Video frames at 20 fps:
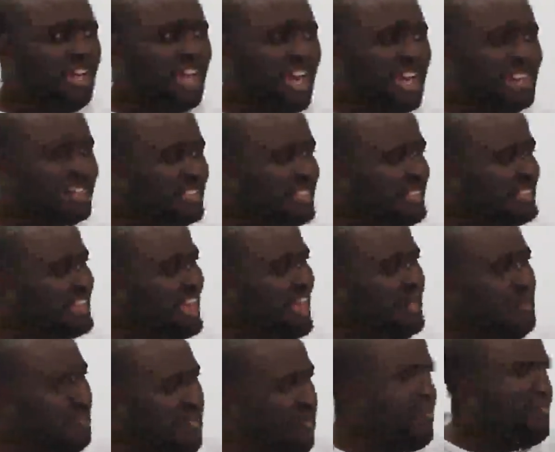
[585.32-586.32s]
I see this
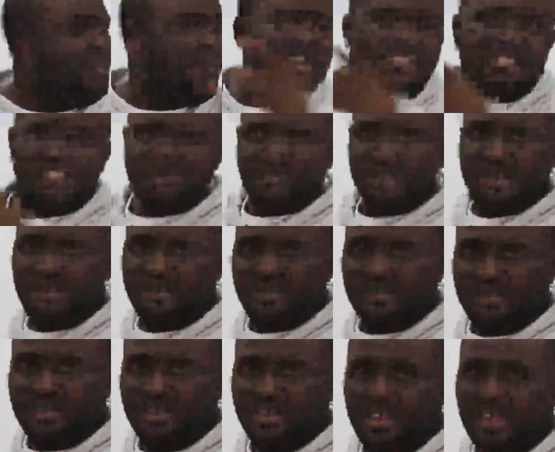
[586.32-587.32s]
guy move past me
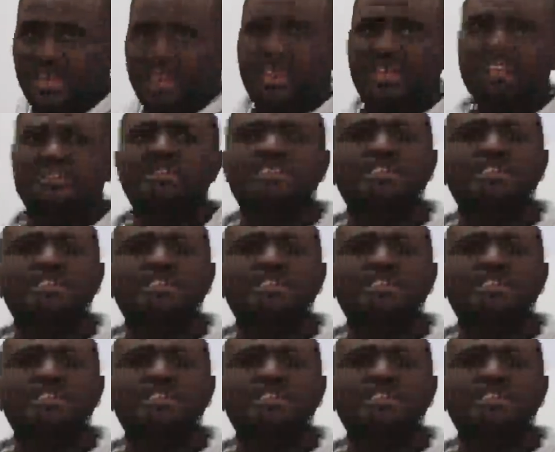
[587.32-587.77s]
is